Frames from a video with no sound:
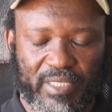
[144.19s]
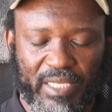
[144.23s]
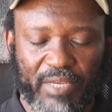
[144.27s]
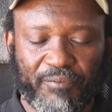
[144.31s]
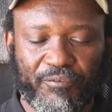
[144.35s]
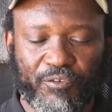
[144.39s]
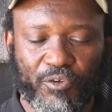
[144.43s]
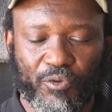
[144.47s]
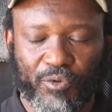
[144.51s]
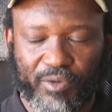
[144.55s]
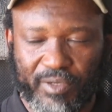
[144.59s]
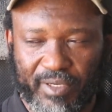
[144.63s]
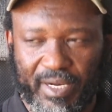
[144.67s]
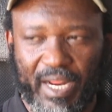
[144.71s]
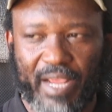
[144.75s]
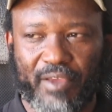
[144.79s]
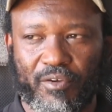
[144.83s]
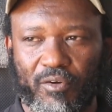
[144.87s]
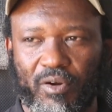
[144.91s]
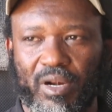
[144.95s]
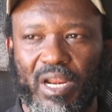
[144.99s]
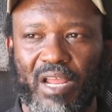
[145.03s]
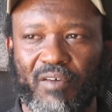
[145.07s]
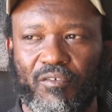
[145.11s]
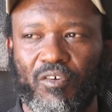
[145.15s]
If you try
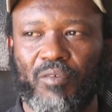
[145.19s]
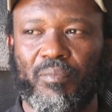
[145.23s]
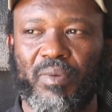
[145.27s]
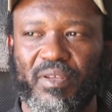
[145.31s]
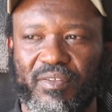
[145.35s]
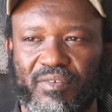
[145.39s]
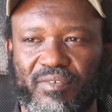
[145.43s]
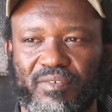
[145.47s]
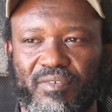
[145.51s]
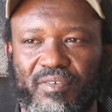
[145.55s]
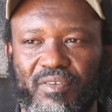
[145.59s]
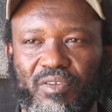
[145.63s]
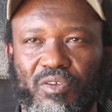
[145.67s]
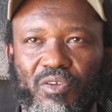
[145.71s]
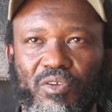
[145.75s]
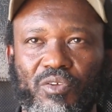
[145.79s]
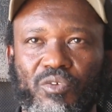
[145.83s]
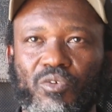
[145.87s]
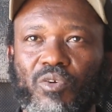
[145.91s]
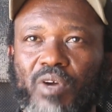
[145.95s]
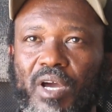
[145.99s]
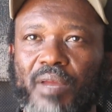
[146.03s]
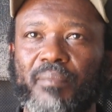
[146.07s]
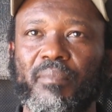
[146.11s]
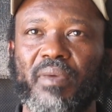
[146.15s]
your level best,
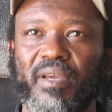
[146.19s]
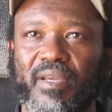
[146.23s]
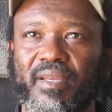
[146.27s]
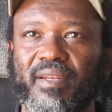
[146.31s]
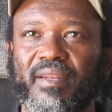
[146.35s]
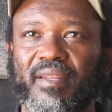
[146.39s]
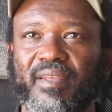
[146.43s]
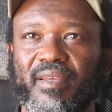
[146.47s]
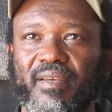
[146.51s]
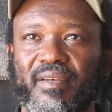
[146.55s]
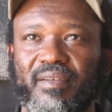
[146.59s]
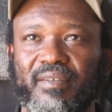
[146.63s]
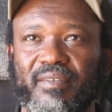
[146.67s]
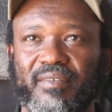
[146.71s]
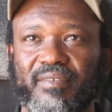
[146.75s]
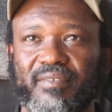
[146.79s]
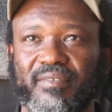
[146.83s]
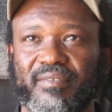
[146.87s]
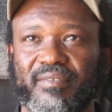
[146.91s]
you can make it here.